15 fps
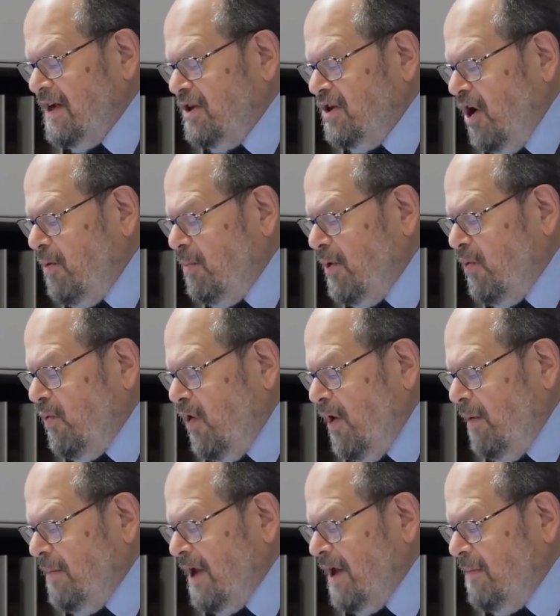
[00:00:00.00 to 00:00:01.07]
that
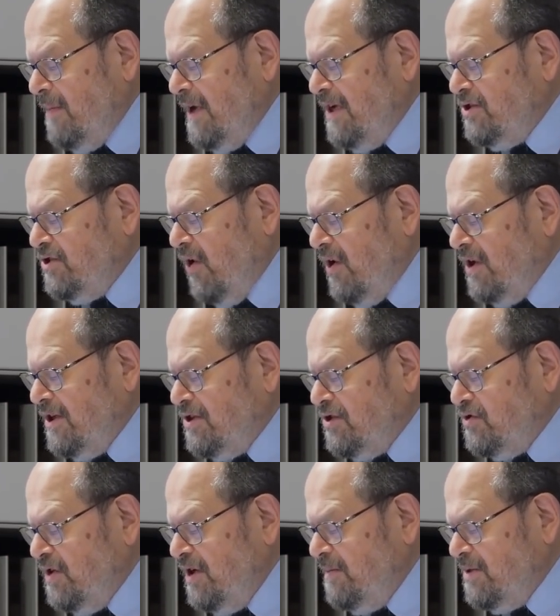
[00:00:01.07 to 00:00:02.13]
global warming means
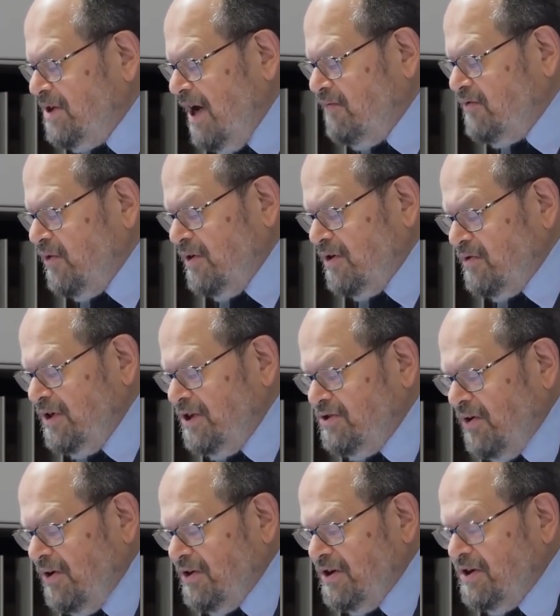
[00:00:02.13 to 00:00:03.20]
all extremes have to
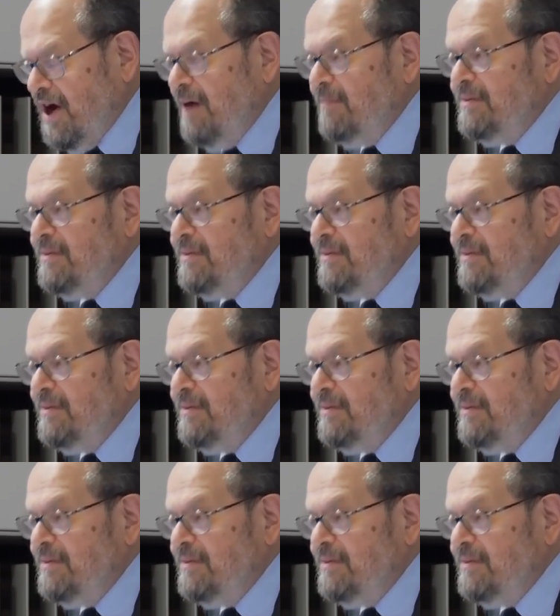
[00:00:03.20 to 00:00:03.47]
increase all